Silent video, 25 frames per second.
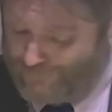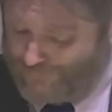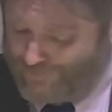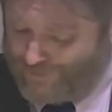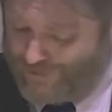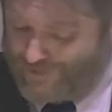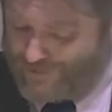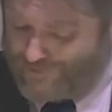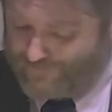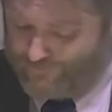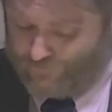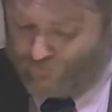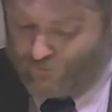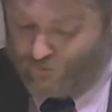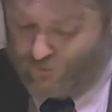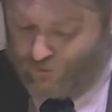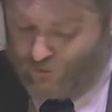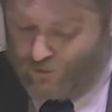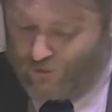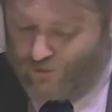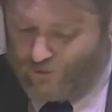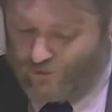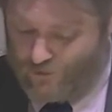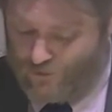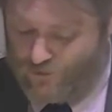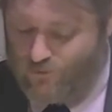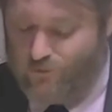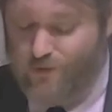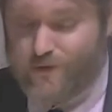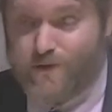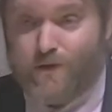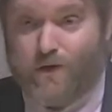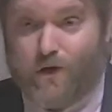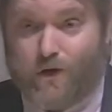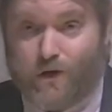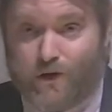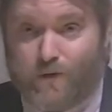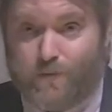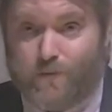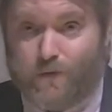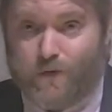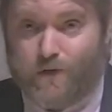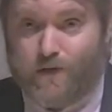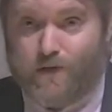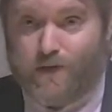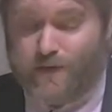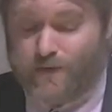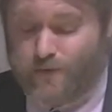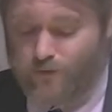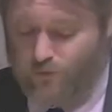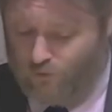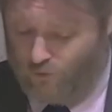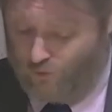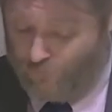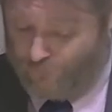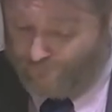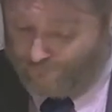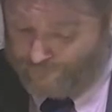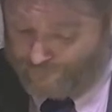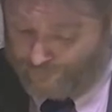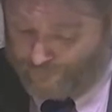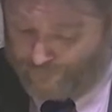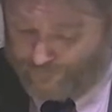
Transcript: place for the littlest students in our community to learn.